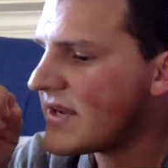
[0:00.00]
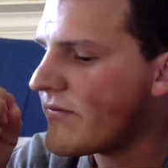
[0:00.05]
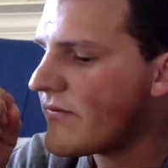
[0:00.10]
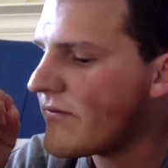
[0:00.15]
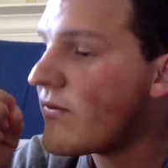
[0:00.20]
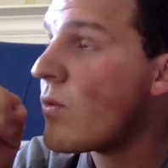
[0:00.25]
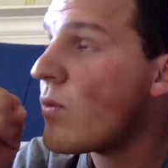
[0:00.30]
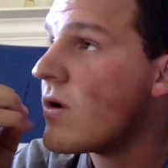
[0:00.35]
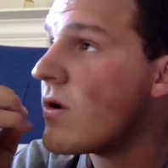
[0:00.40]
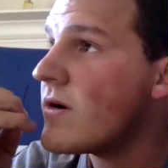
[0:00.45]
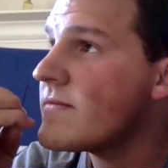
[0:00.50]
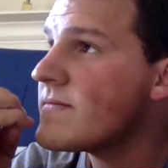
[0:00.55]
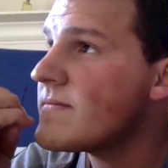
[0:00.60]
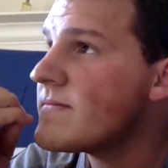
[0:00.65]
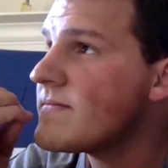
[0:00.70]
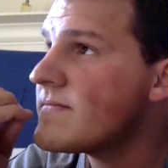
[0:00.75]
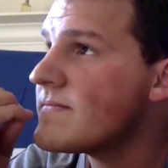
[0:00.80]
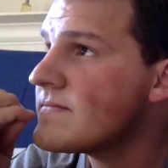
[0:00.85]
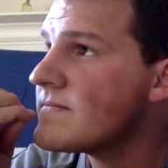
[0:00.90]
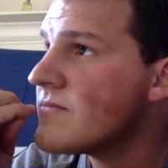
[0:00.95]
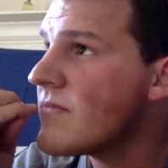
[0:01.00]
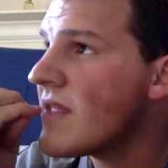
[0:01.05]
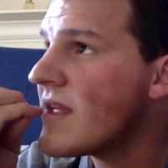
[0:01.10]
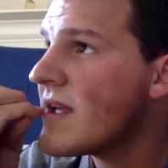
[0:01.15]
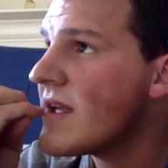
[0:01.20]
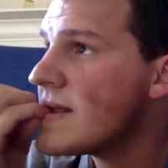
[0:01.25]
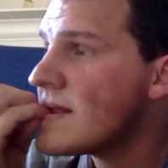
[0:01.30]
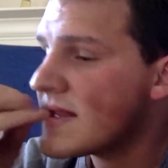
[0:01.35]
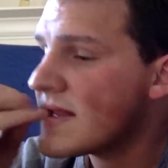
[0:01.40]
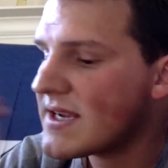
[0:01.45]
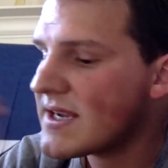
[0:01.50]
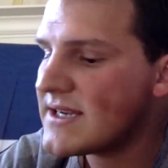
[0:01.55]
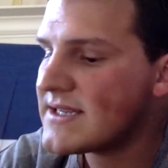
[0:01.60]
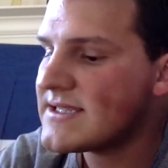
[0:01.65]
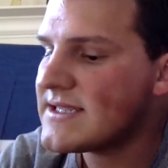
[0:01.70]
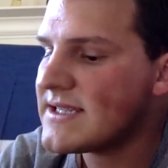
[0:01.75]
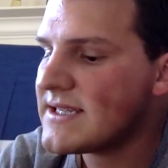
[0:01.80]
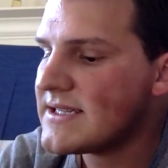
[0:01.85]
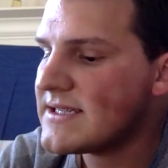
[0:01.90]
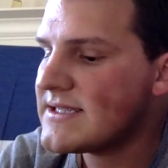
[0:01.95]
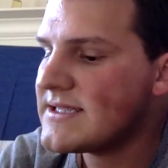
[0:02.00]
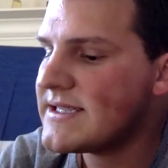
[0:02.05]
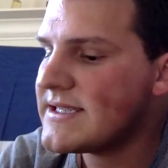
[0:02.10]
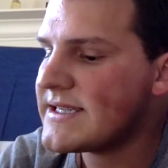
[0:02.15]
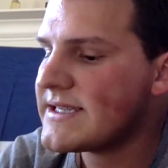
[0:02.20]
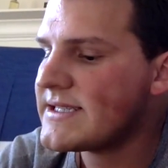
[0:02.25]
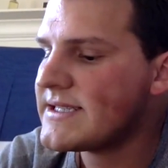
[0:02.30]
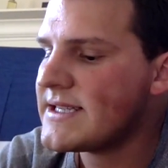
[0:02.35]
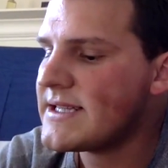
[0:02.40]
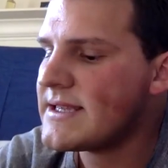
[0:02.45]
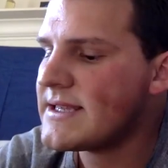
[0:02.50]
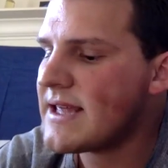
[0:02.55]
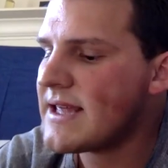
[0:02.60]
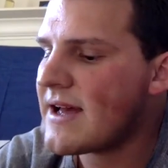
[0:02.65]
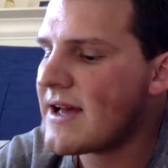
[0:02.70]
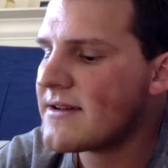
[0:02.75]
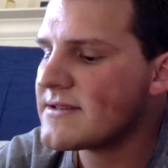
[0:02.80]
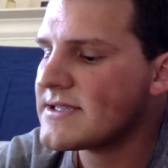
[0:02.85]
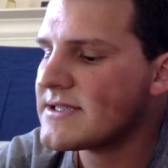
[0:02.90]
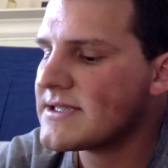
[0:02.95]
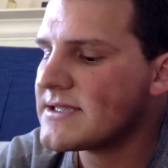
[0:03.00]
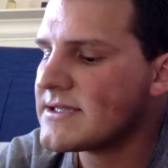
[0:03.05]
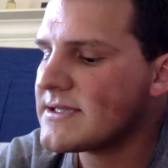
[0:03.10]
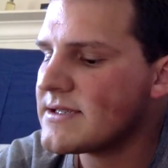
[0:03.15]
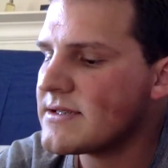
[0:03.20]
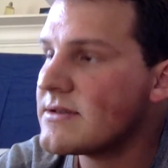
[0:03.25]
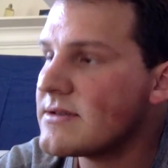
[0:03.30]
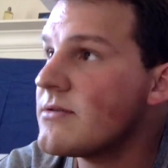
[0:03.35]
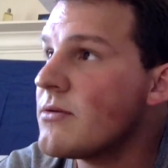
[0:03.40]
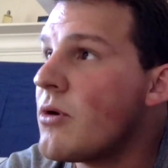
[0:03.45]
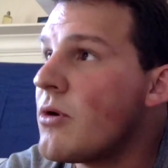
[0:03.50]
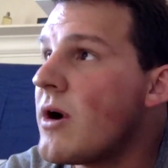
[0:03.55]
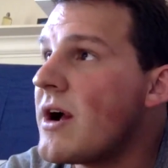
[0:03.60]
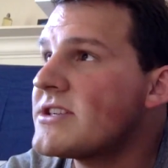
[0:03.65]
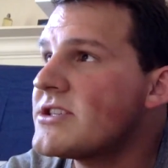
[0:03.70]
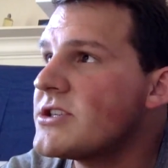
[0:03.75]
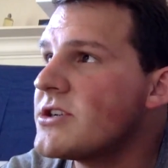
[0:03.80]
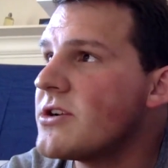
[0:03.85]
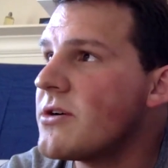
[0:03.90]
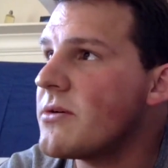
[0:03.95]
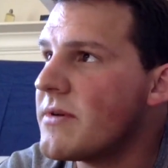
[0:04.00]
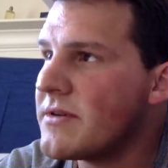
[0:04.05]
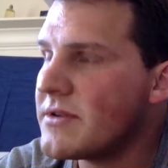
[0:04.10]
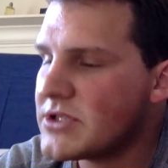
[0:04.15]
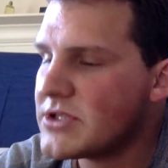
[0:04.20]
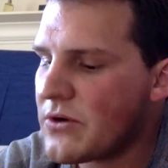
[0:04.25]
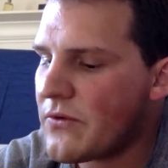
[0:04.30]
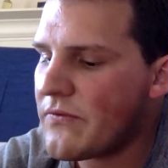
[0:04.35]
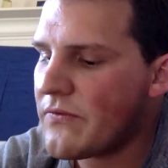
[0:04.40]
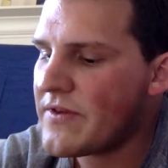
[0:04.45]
at 4. Because 60,000, well, actually, no. So